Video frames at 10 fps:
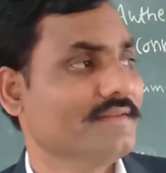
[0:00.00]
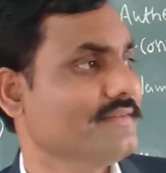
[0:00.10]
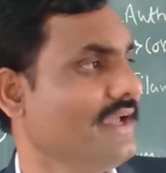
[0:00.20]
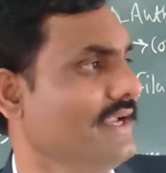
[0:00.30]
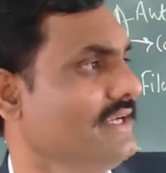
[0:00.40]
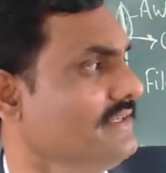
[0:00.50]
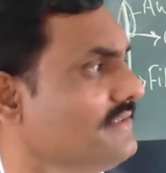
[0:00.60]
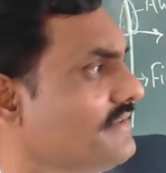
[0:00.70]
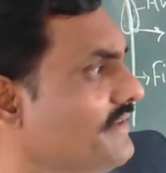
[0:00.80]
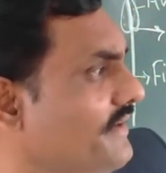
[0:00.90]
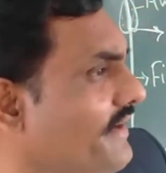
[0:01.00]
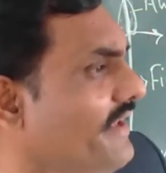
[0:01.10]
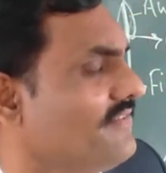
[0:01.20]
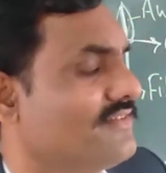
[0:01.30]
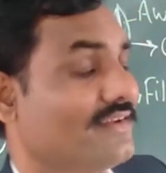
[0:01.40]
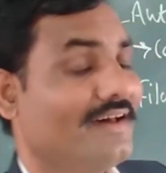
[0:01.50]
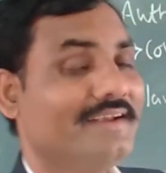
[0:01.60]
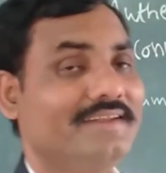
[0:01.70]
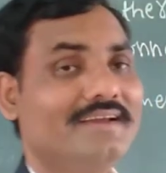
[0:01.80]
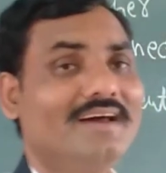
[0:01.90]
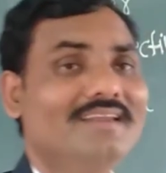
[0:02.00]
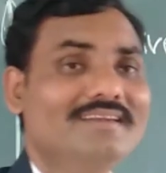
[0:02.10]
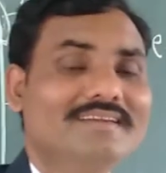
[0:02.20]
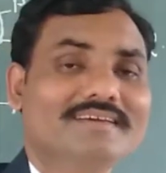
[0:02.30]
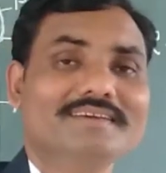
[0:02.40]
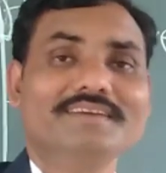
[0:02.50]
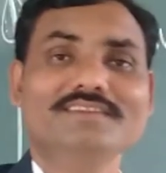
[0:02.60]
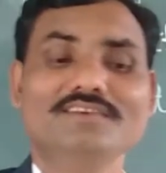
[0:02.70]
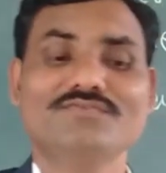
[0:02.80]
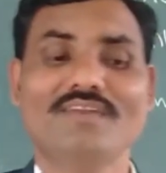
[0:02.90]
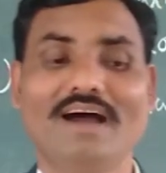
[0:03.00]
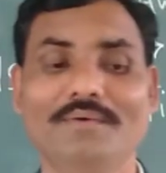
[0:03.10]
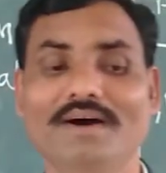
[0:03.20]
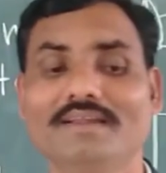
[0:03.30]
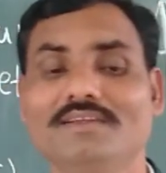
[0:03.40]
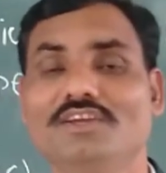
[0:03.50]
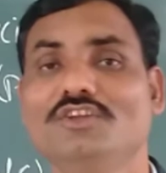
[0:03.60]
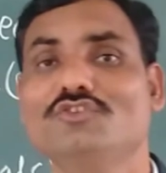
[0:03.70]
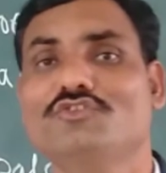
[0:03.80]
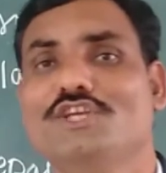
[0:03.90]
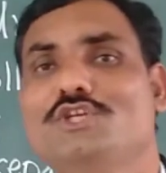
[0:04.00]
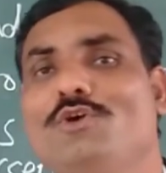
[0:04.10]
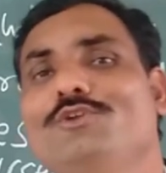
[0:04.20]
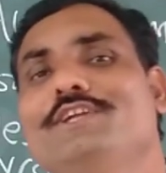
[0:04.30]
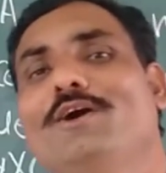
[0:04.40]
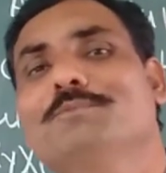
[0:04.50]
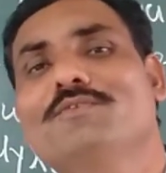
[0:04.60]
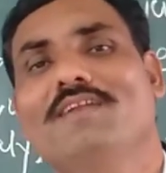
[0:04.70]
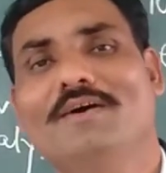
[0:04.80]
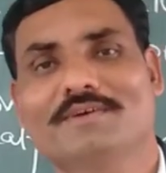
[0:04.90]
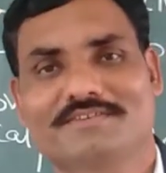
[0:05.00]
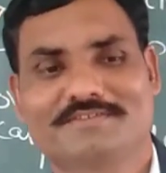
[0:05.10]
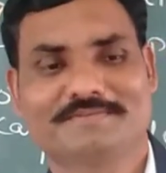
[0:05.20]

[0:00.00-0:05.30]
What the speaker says: Then next article in this flower is the sexuality of the flowers.